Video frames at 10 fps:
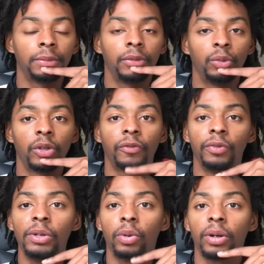you want a
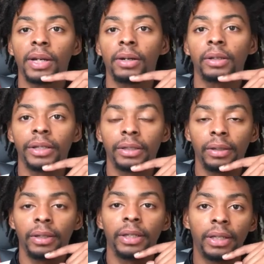free workout, click the
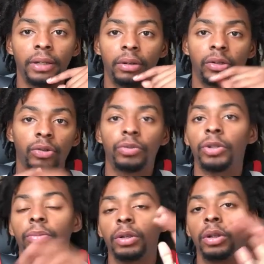link in the
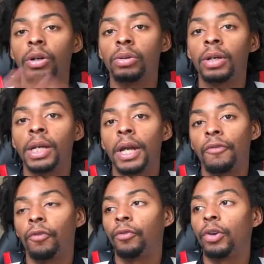description below. I
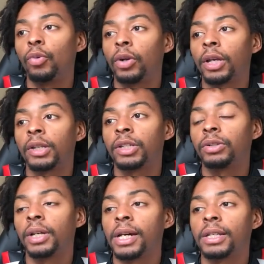have a free workout that
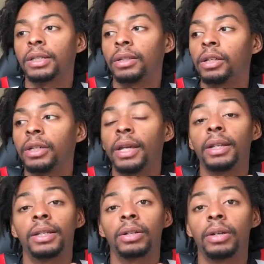you guys can look
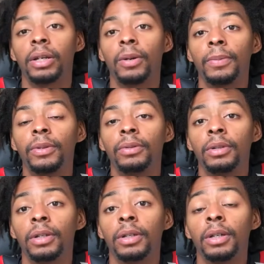at that's going to help you,
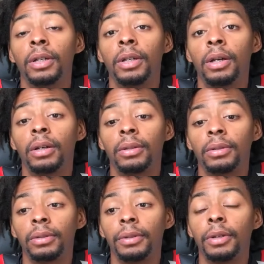
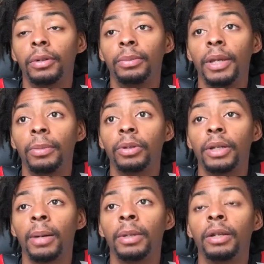be able to
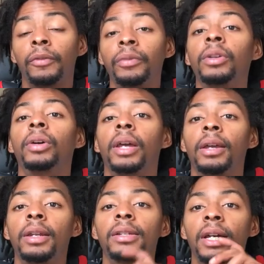dominate defenders,
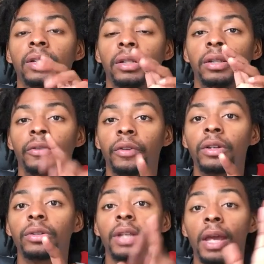and is
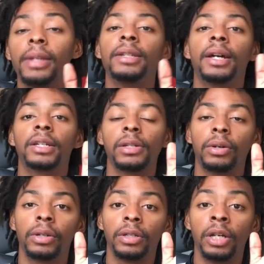actually
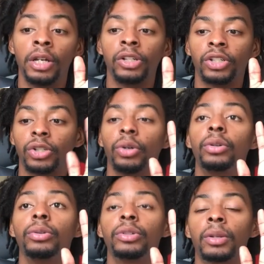going to show
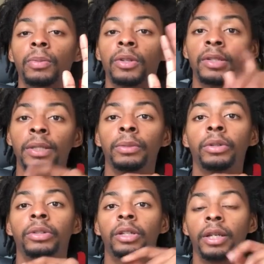you something
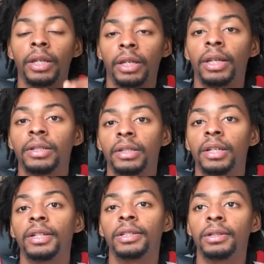similar to the hang
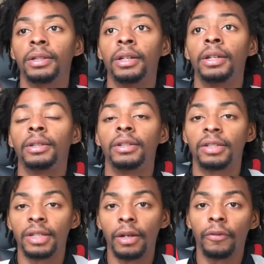hesitation, the
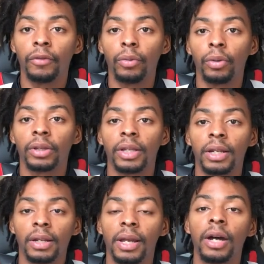set of footwork
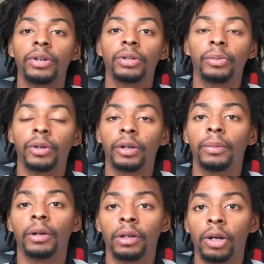that allows you to become
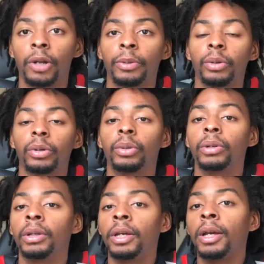unguardable on the
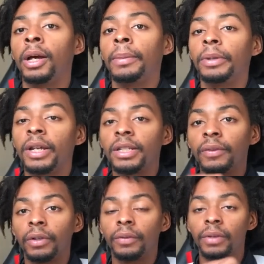court. But that's
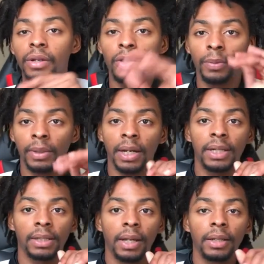it for the video. Hope you
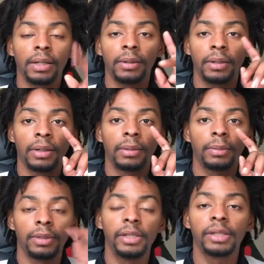guys liked it.
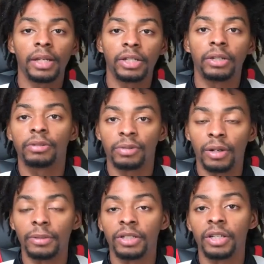Please like, share, and
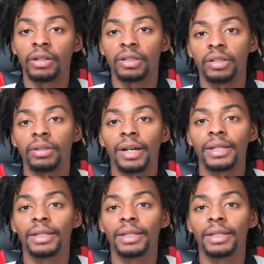subscribe to the channel. I'll see you guys